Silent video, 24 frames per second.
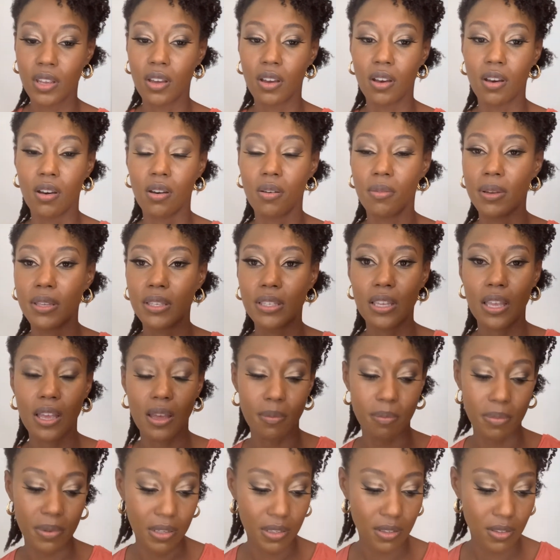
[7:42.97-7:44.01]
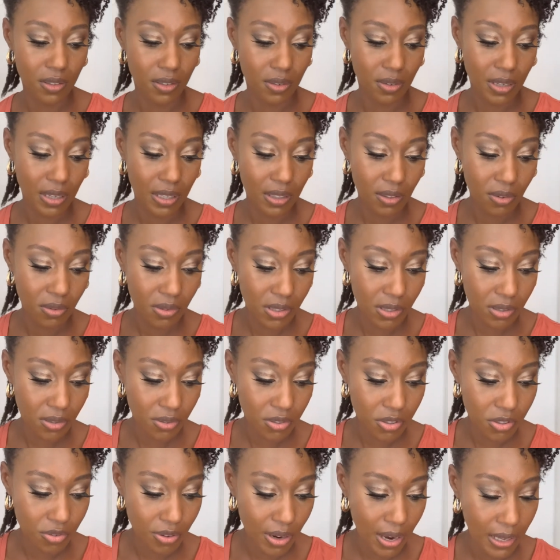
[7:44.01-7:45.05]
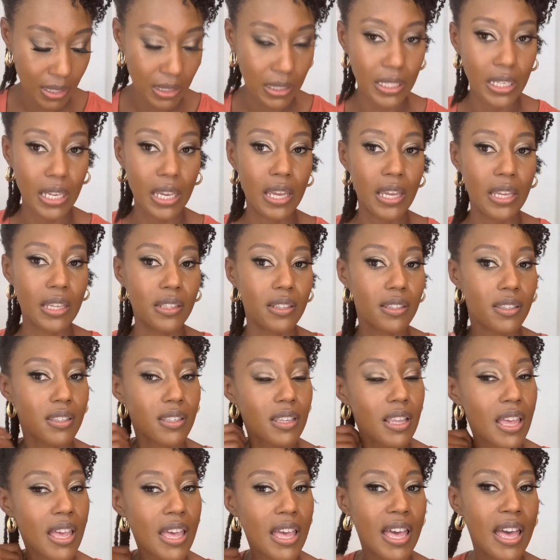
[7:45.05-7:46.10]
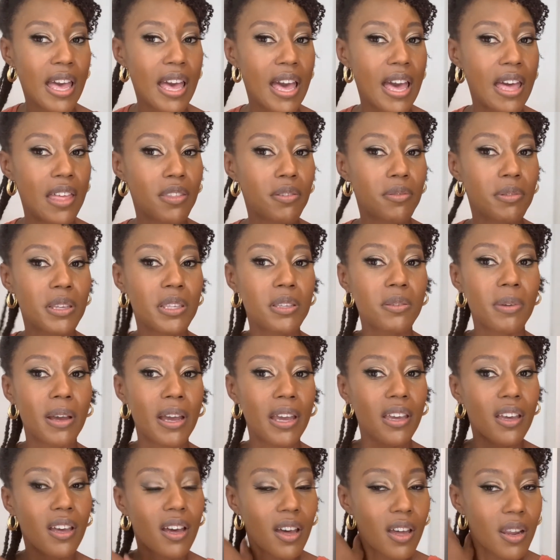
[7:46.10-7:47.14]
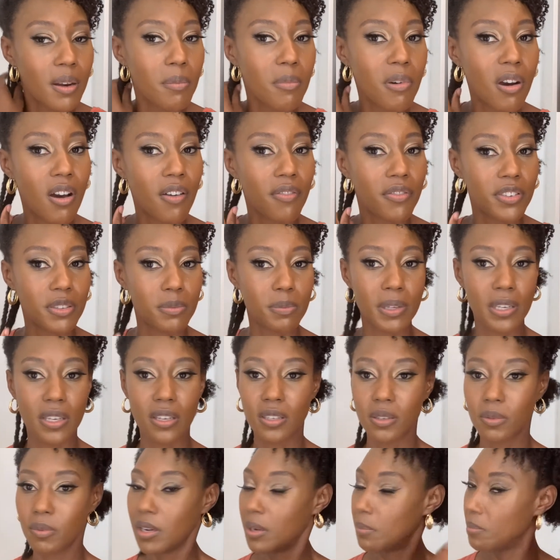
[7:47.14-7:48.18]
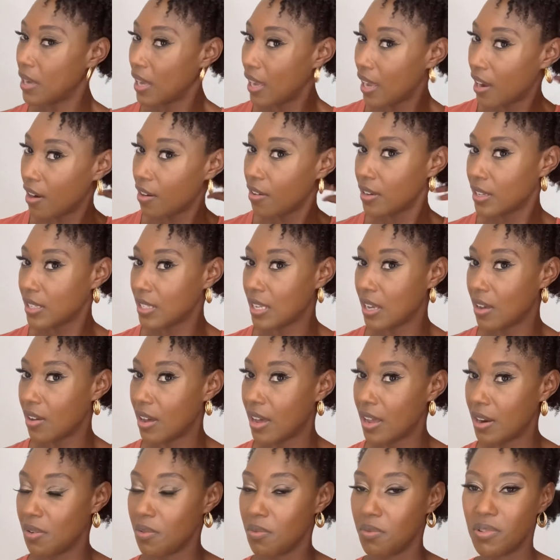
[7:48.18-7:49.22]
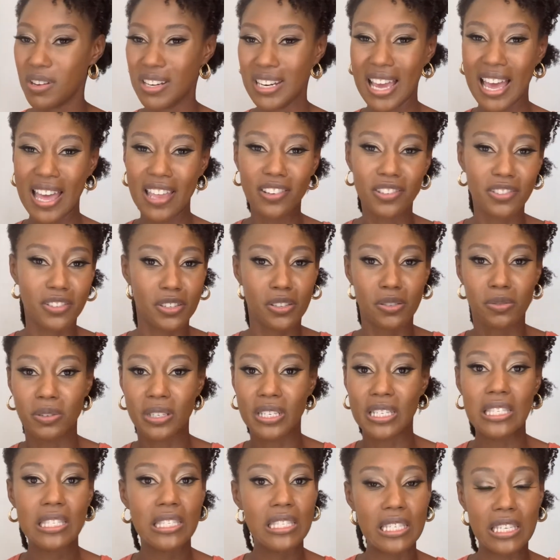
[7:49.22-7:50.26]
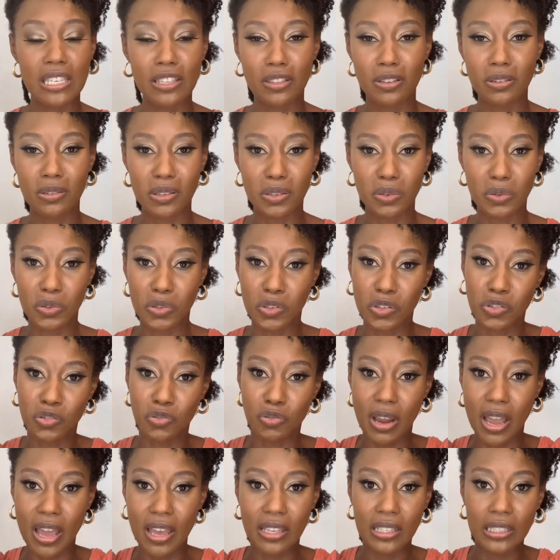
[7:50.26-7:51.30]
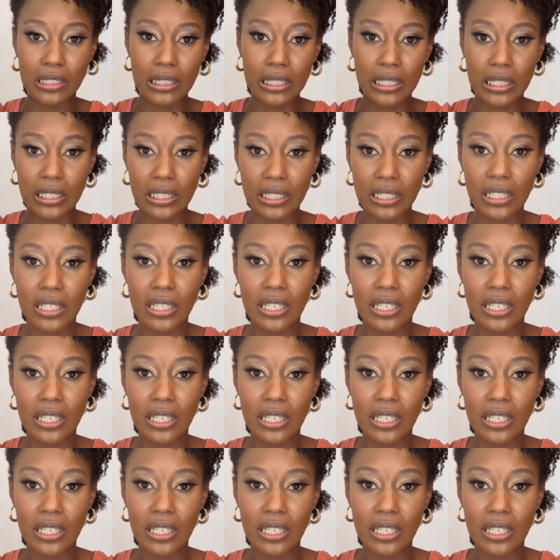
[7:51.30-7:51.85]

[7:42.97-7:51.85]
Always happens. You get those little straggly ends. And the reason why I cut them off is because when my hair is out, I just don't want to see those little straggly